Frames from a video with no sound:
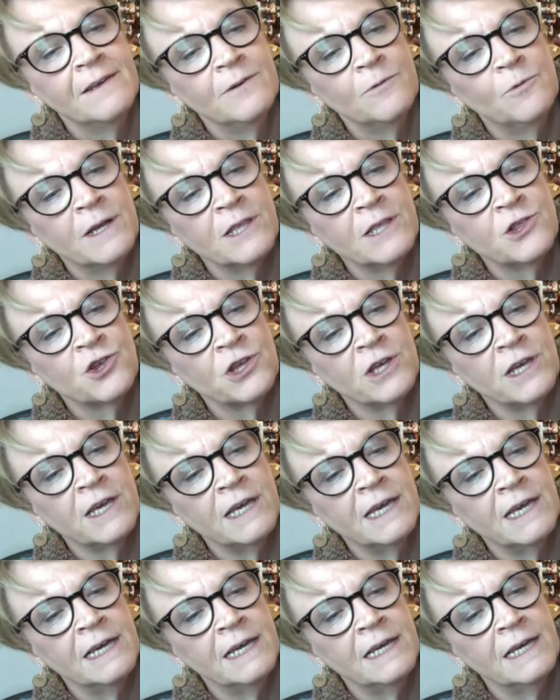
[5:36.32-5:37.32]
which
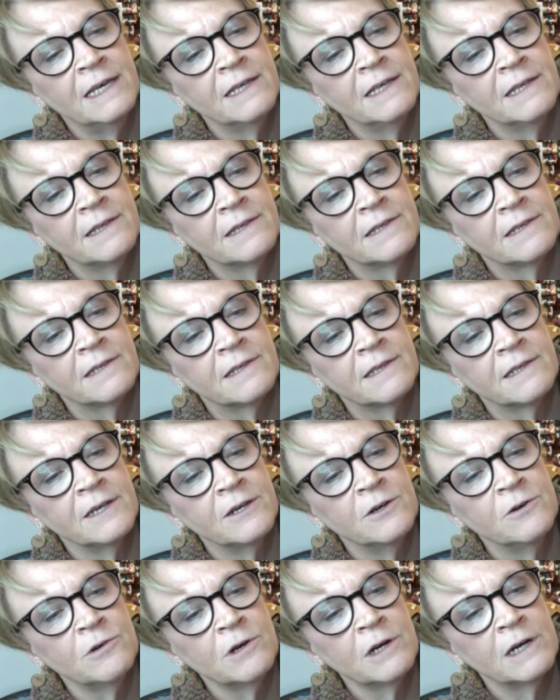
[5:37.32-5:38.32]
is
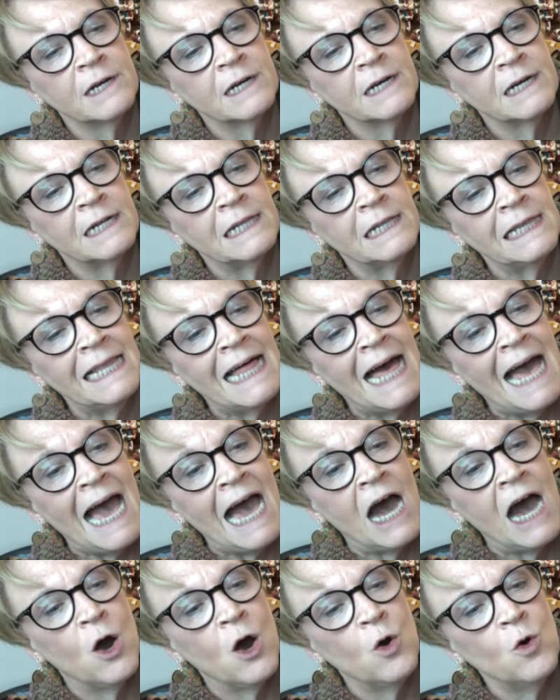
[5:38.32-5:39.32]
Silk
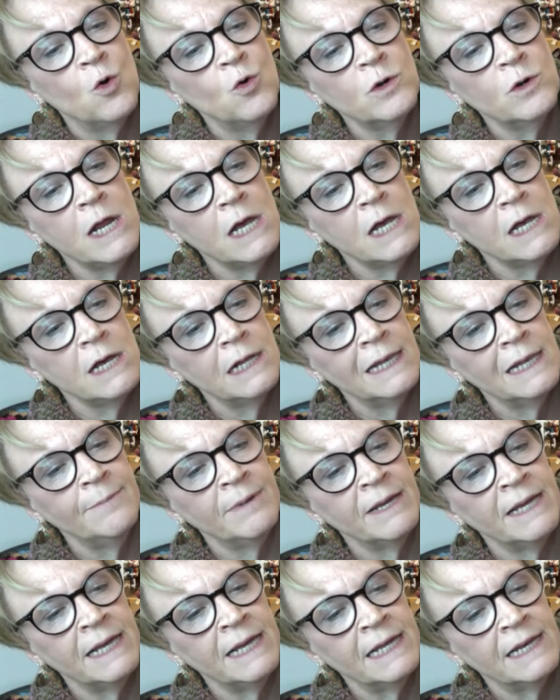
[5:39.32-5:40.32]
Cloud. Oh, Let
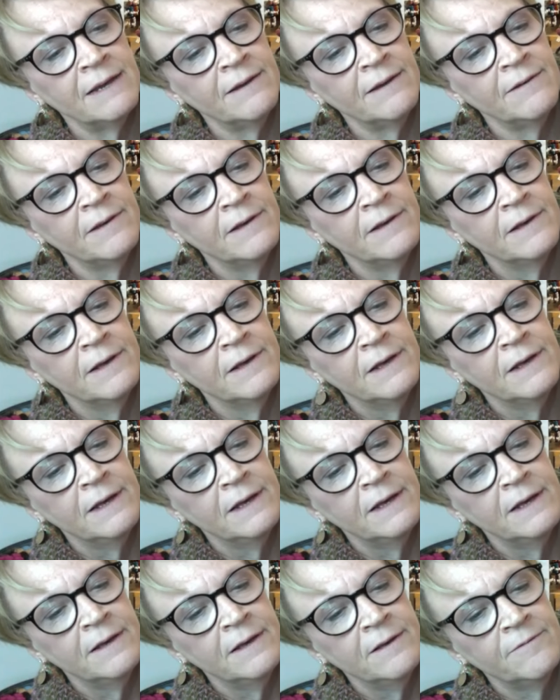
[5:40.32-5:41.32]
yes. me get a
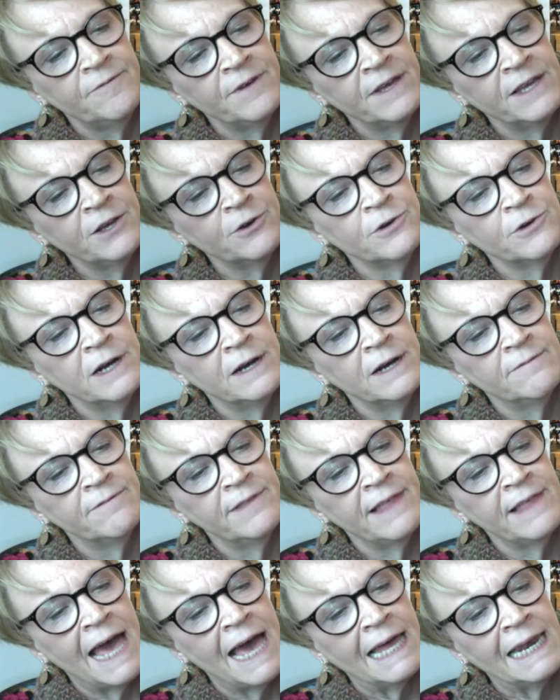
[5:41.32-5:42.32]
finger of
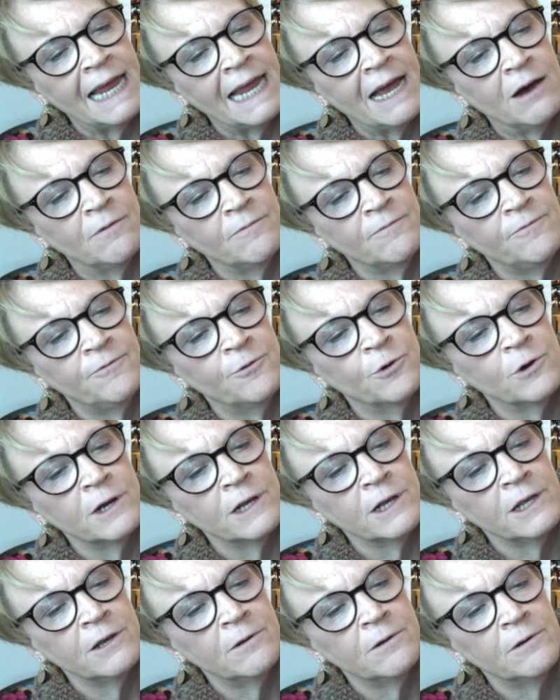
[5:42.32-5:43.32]
that out for
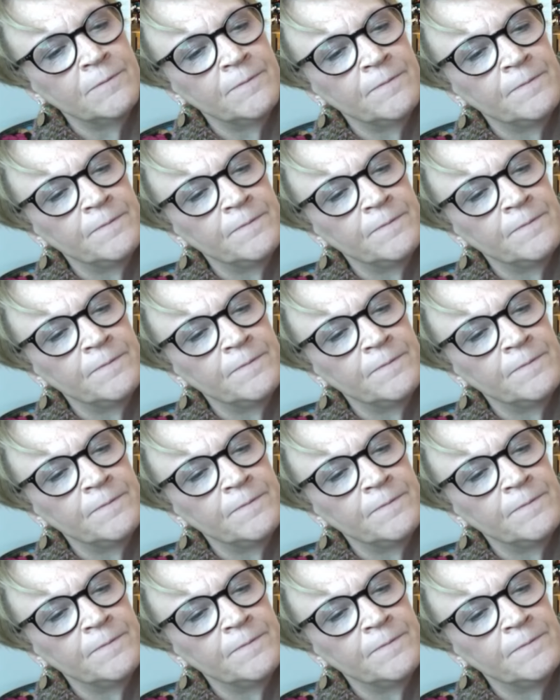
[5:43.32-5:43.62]
you.